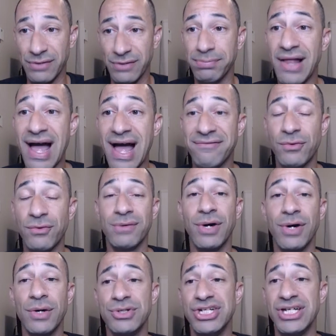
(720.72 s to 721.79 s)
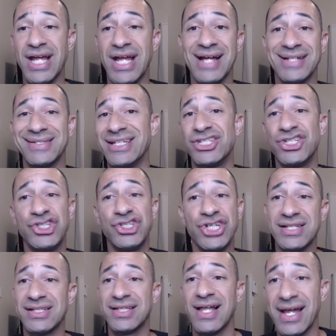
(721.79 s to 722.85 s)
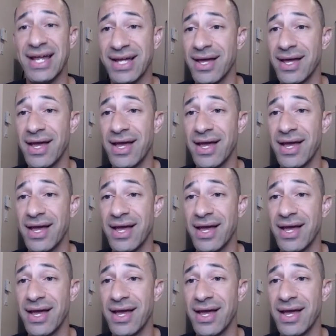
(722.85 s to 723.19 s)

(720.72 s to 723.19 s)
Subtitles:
platform, OG Ads, it's just like